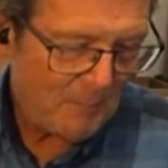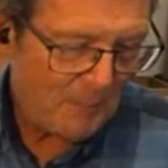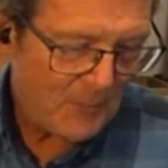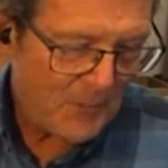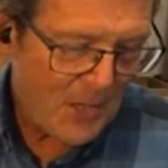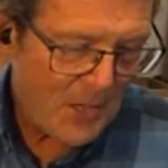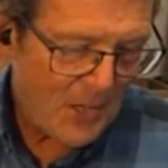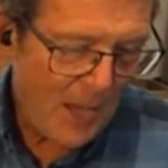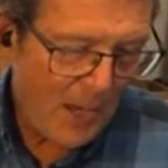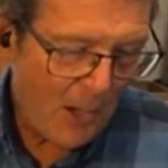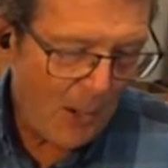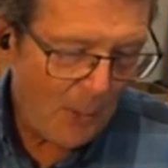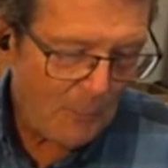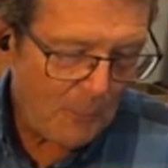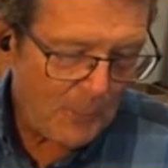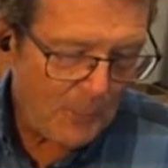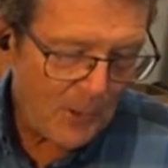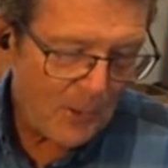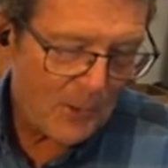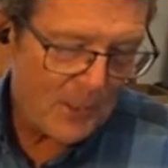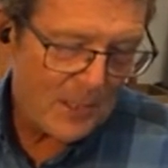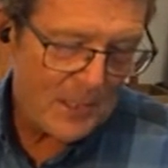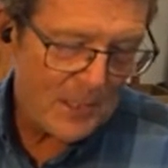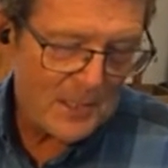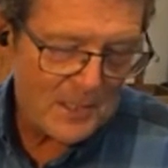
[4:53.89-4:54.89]
to help
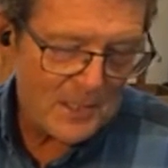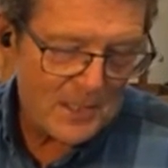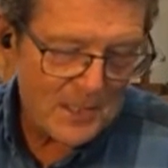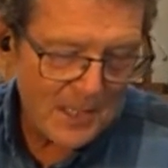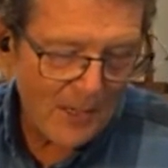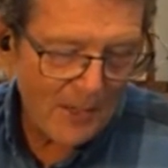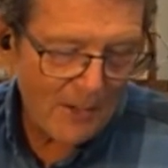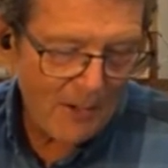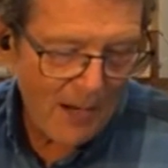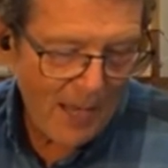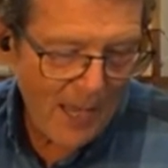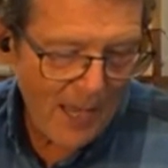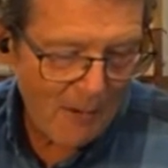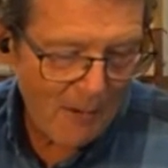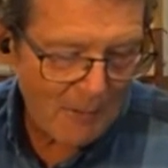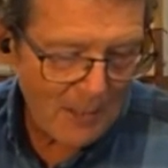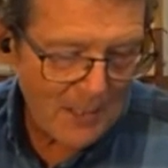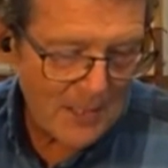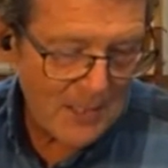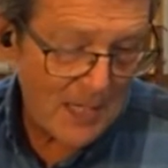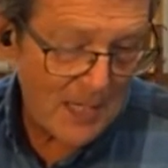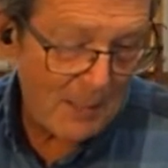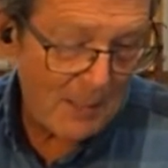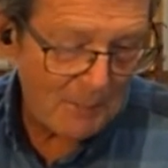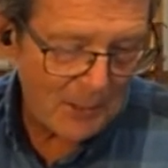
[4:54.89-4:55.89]
you consider how a
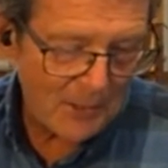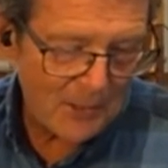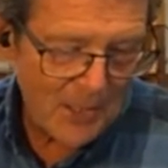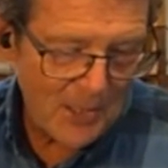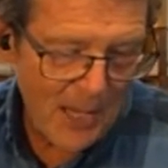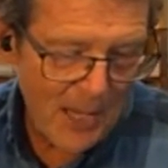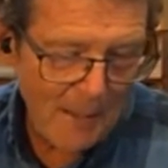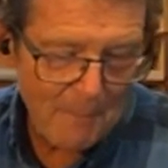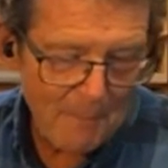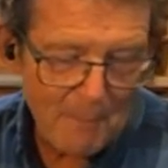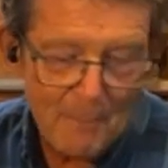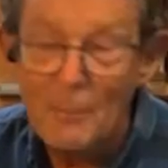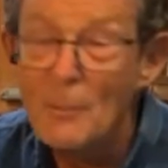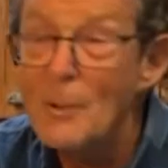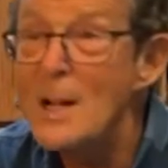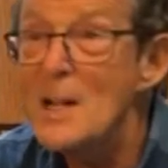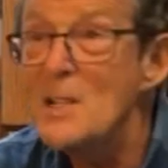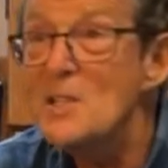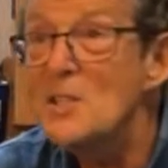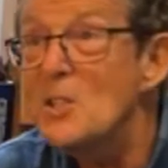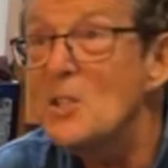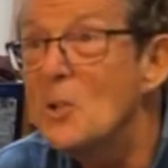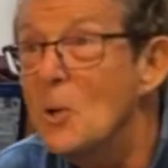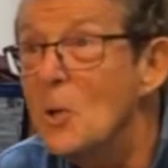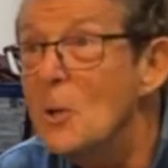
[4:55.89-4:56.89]
tabletop
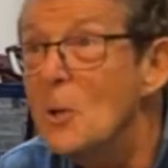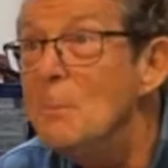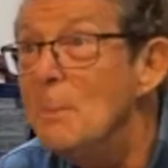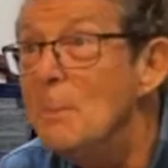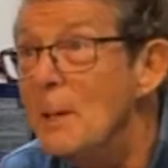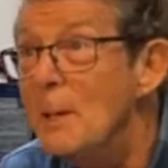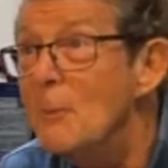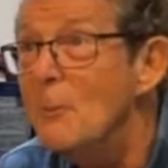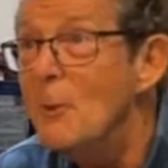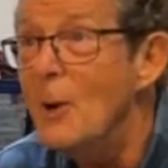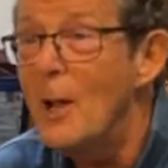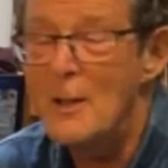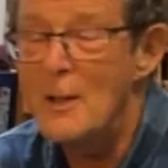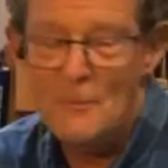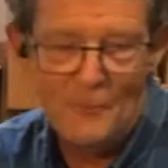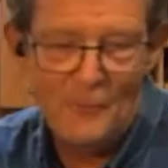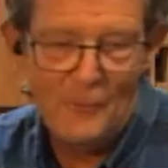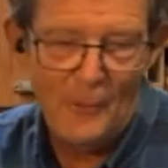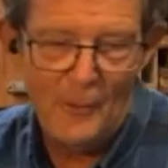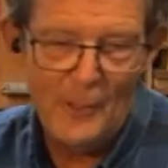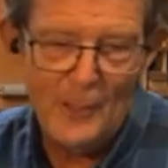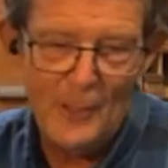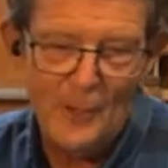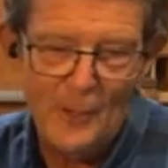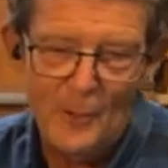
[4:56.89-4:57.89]
press could be right
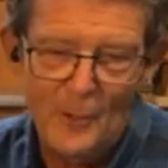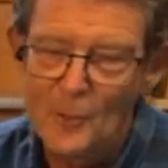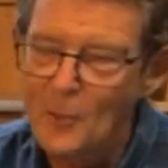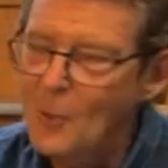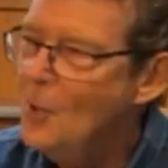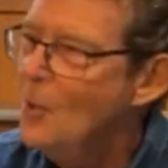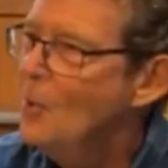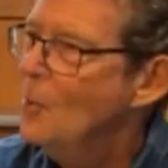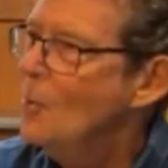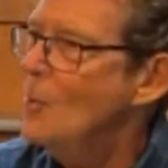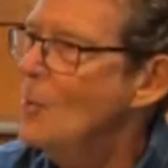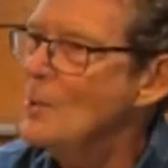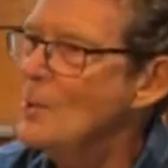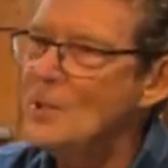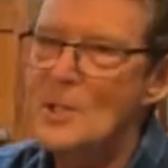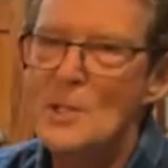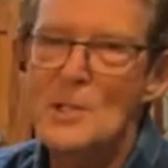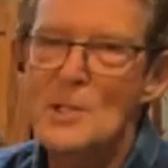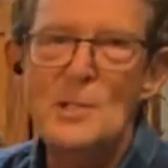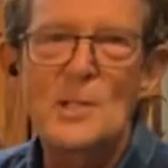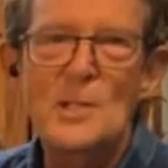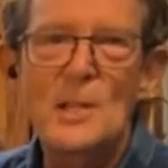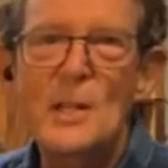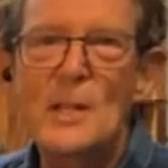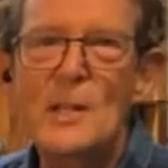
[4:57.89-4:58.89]
for you, or
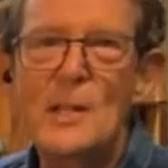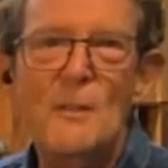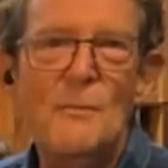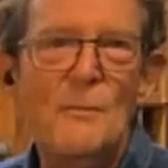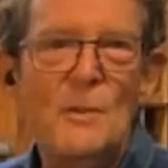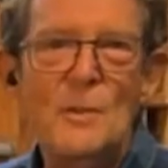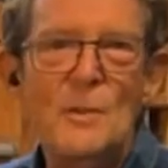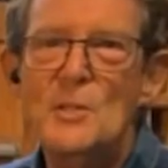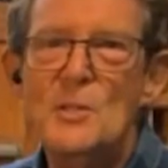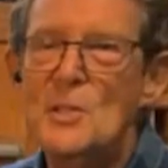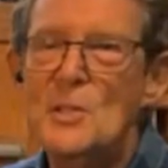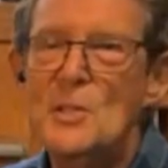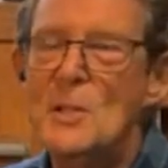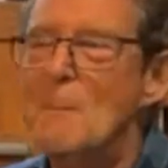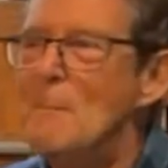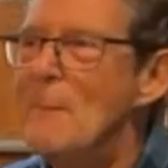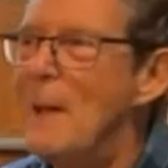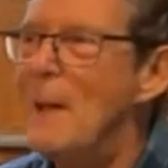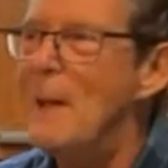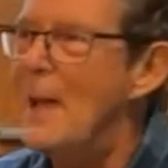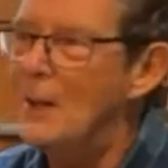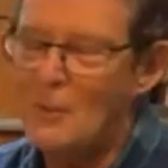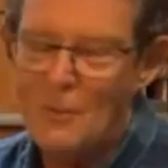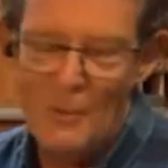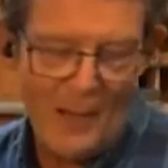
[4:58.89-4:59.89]
just to give you some
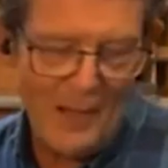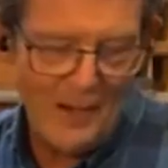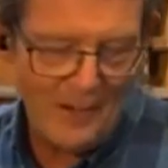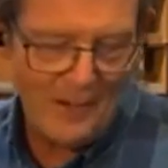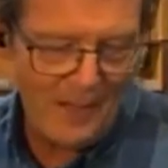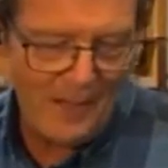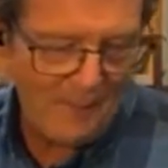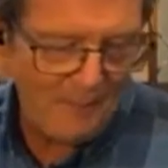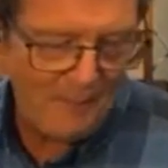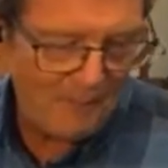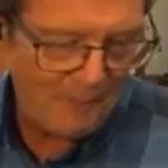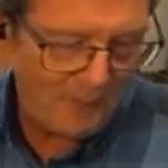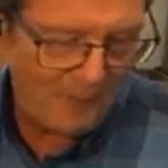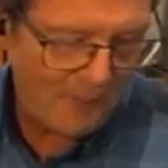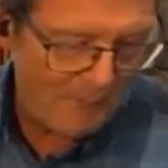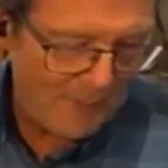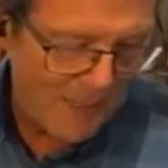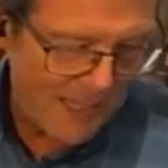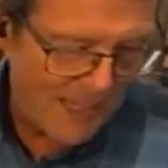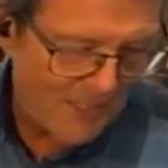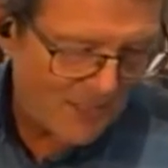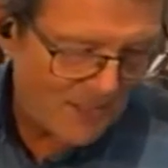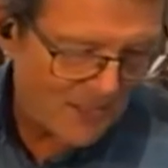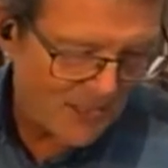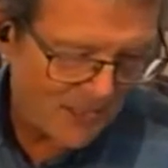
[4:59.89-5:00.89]
background
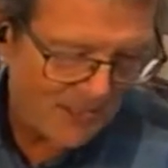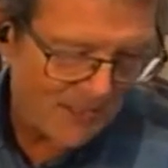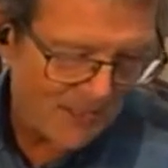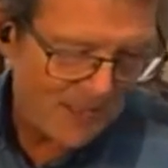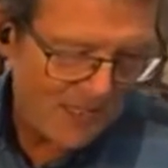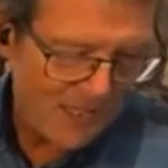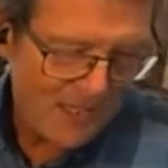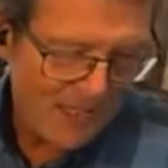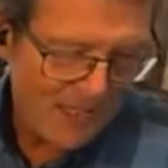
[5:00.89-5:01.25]
information.